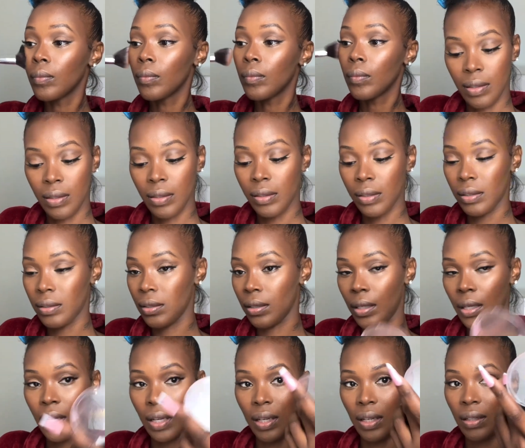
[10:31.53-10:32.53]
It's just a
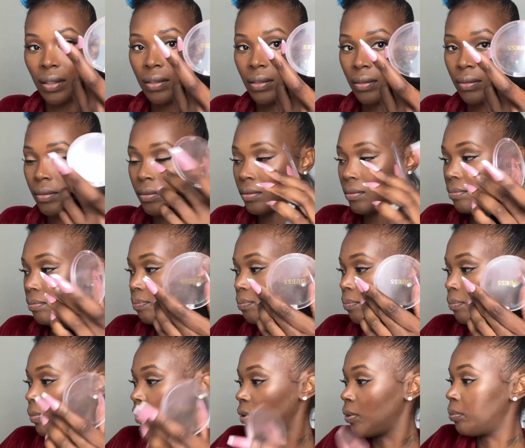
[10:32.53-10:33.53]
guess
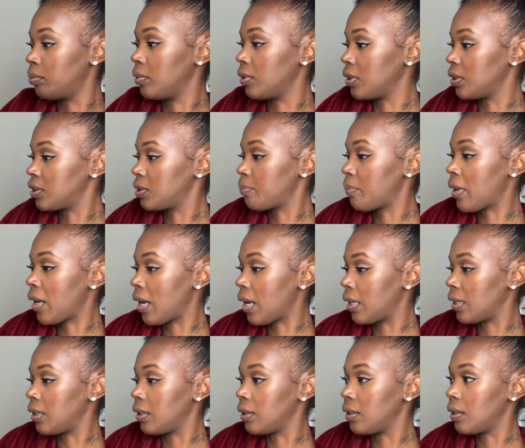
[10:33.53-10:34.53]
little blush
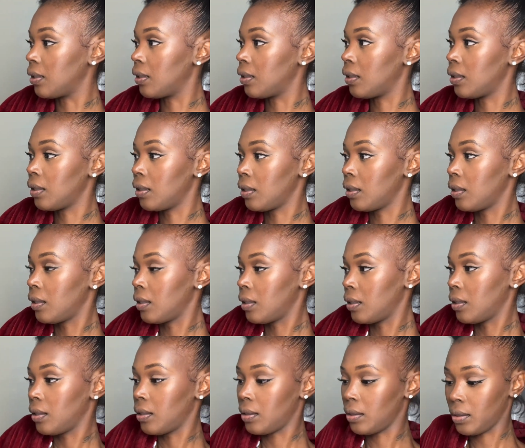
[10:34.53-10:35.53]
palette.
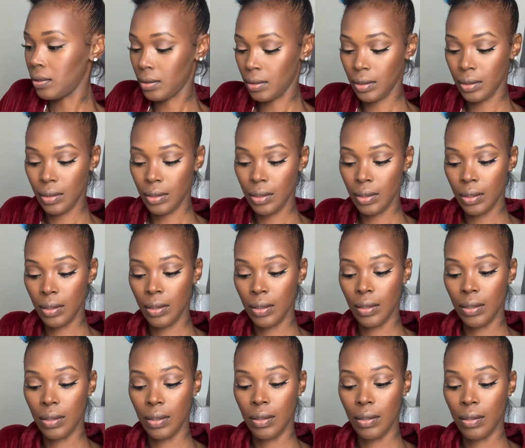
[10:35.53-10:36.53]
And
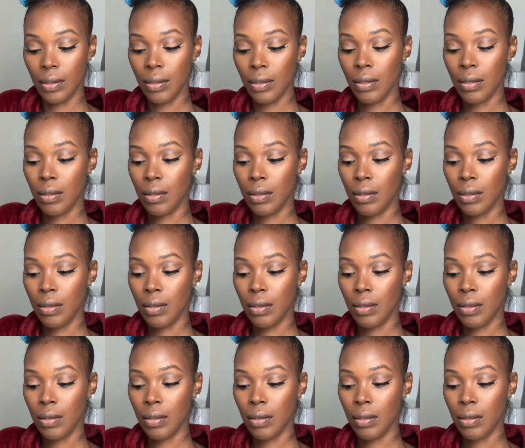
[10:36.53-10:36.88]
then